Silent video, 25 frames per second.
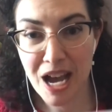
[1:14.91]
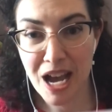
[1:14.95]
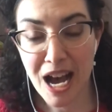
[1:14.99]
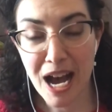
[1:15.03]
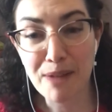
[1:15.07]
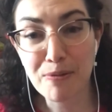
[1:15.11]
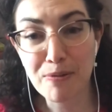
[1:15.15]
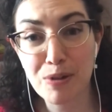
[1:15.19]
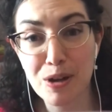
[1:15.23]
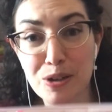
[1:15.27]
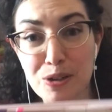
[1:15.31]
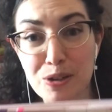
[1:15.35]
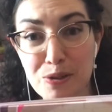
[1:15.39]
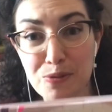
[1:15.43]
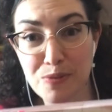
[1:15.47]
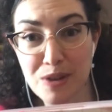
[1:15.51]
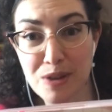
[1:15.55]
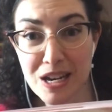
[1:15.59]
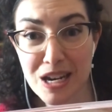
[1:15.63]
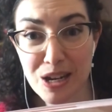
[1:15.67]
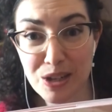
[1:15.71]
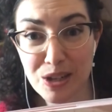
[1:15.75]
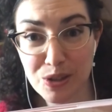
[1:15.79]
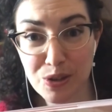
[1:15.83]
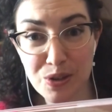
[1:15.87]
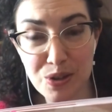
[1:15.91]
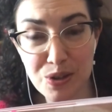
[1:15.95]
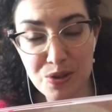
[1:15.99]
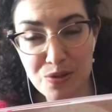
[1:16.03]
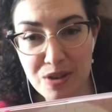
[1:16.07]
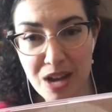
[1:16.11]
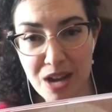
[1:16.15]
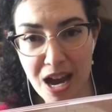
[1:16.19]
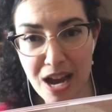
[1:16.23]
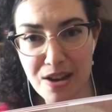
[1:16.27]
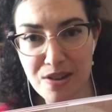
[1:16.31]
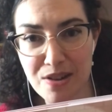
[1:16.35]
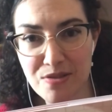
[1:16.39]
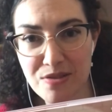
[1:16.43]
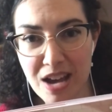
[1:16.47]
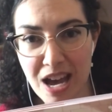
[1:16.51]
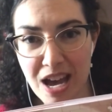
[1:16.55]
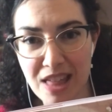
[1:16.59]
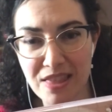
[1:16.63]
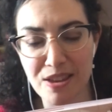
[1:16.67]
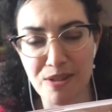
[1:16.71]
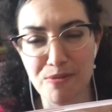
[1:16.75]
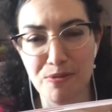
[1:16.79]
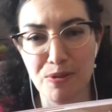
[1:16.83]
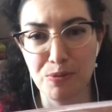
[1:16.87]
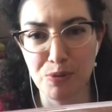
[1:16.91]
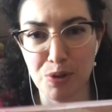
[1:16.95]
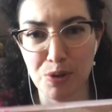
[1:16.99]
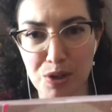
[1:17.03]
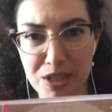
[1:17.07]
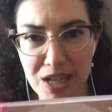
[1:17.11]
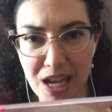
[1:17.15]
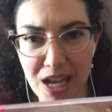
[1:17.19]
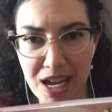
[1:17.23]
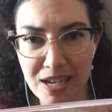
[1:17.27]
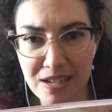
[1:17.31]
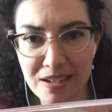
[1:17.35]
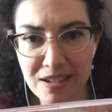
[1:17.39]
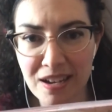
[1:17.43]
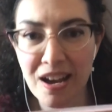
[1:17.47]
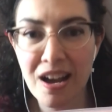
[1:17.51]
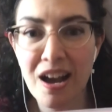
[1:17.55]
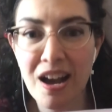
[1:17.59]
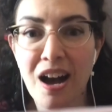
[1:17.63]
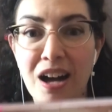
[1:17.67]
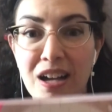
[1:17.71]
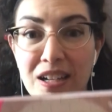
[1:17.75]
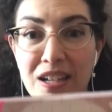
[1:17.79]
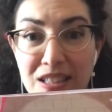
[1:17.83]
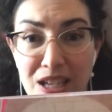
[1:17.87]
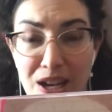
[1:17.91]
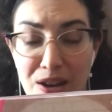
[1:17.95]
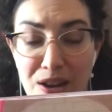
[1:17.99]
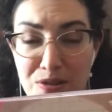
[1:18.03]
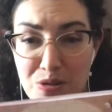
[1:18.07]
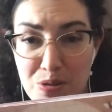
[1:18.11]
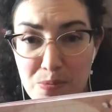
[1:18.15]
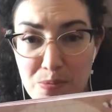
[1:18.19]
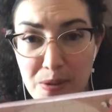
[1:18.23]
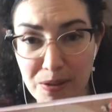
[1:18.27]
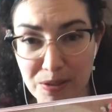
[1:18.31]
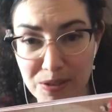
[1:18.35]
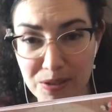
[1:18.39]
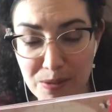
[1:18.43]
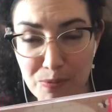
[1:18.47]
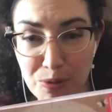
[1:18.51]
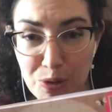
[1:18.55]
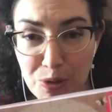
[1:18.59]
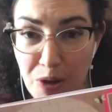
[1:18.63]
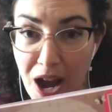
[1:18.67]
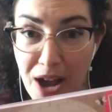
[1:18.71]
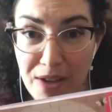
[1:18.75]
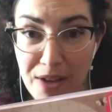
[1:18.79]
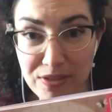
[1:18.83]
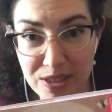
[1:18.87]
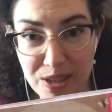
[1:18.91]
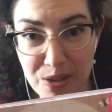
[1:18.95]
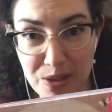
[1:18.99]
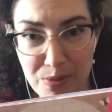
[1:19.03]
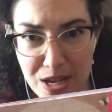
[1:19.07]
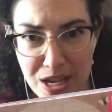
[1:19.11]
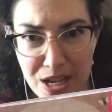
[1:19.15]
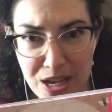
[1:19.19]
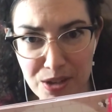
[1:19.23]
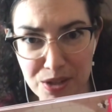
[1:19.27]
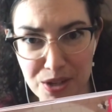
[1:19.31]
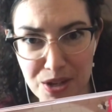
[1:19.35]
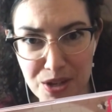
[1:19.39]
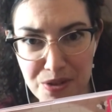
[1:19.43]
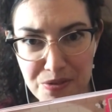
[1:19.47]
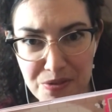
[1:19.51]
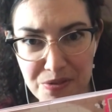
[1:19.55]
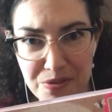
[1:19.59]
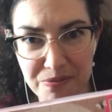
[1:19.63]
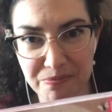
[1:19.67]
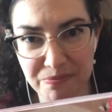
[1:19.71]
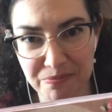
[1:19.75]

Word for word: I'm going to read it to you now, and then when we're done, I'll tell you about some crafts that we can do.